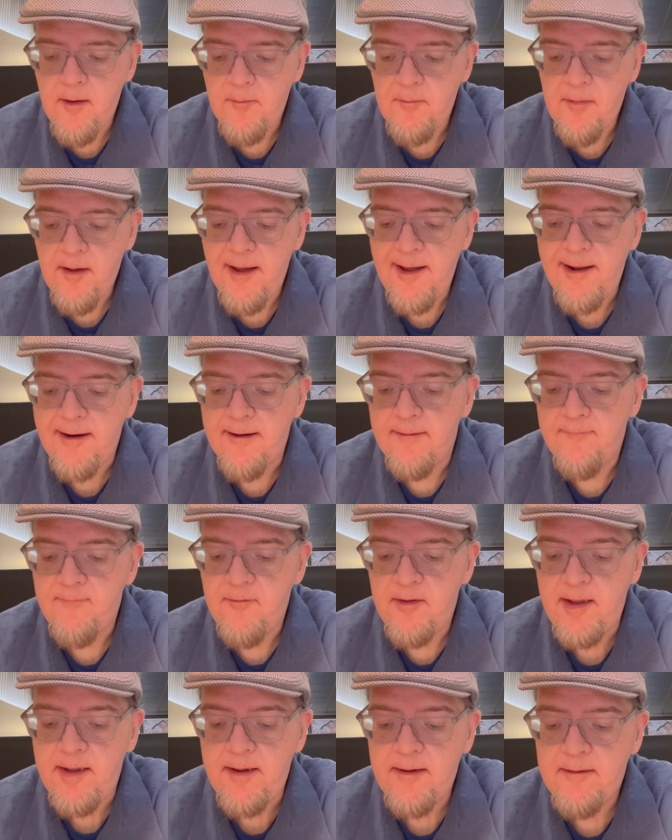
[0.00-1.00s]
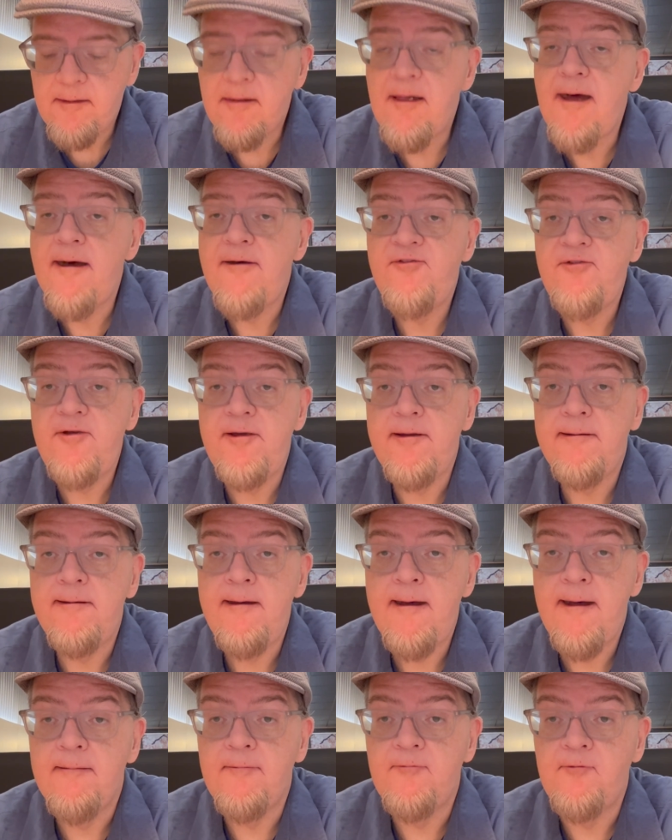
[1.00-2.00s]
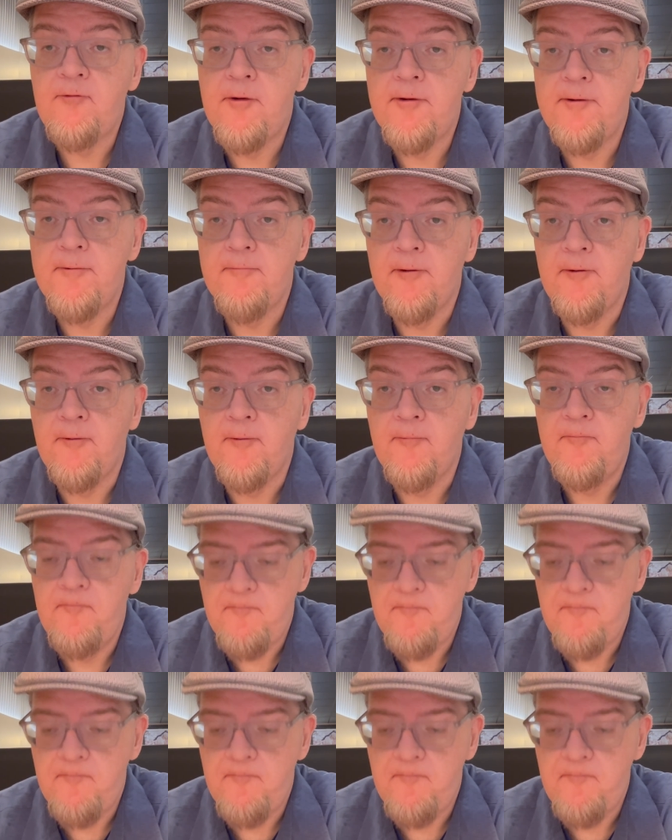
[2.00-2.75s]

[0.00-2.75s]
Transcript: a bite of the classic California roll.